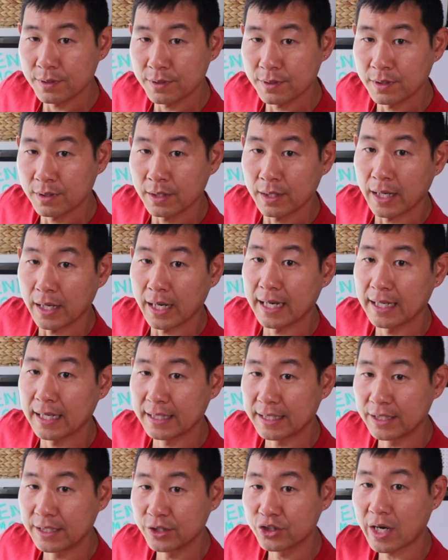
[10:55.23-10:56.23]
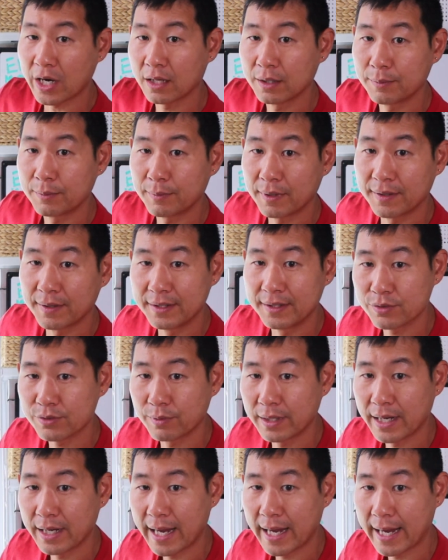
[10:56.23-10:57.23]
each column on this one has
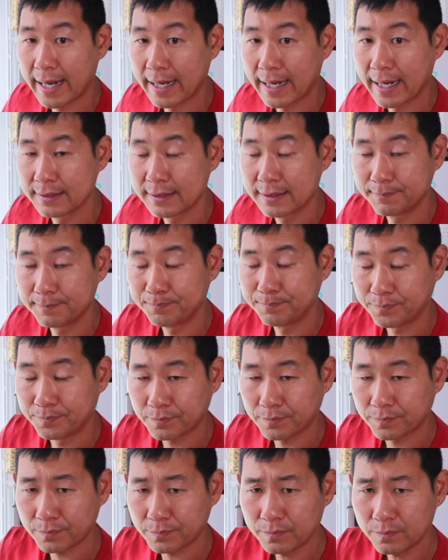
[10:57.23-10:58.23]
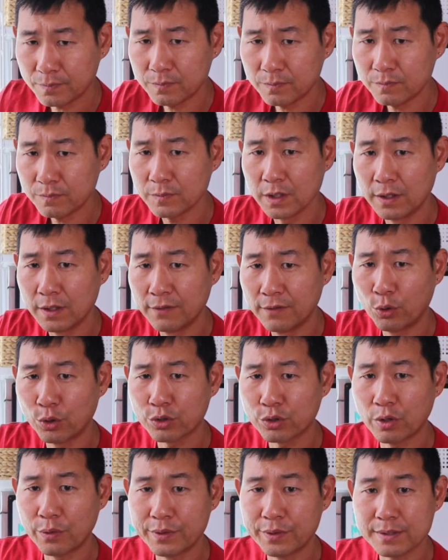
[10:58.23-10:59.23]
4 growing spots. So
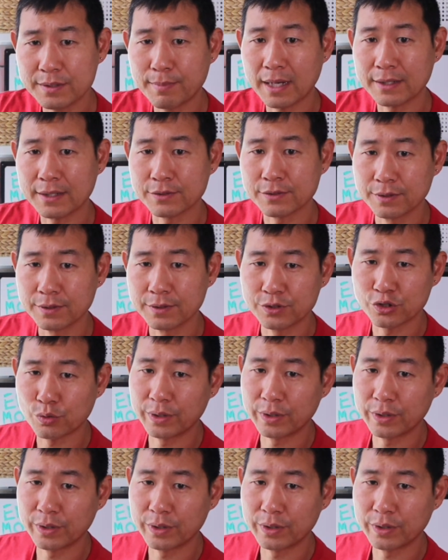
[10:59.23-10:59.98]
there's 20 on this